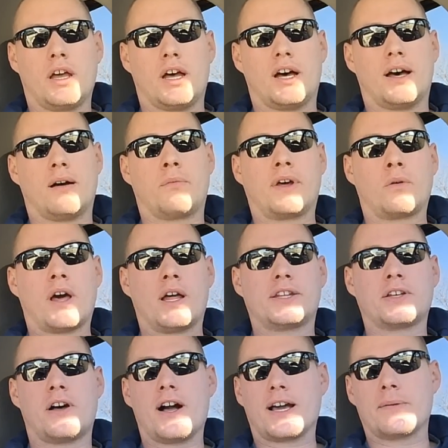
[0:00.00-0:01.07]
Uh, what I
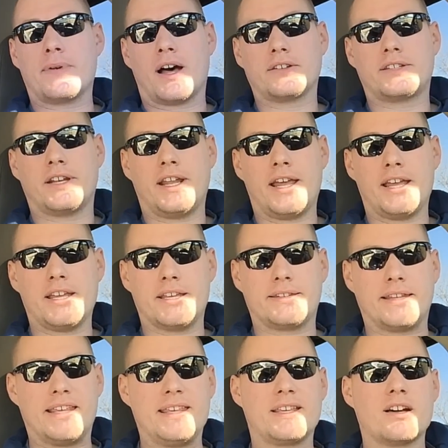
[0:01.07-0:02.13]
want to talk about today
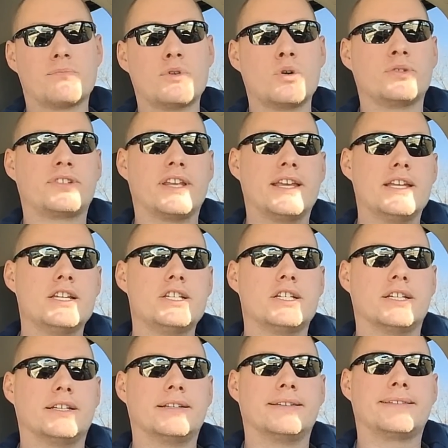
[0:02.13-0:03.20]
is EcoBoost
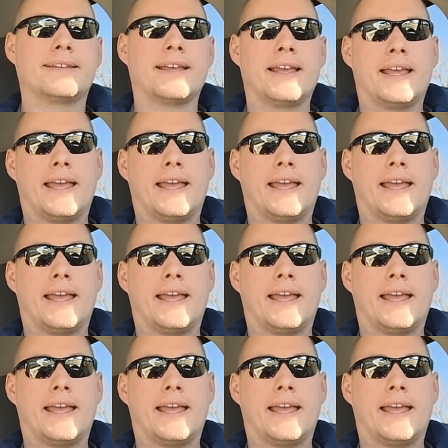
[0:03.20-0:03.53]
engines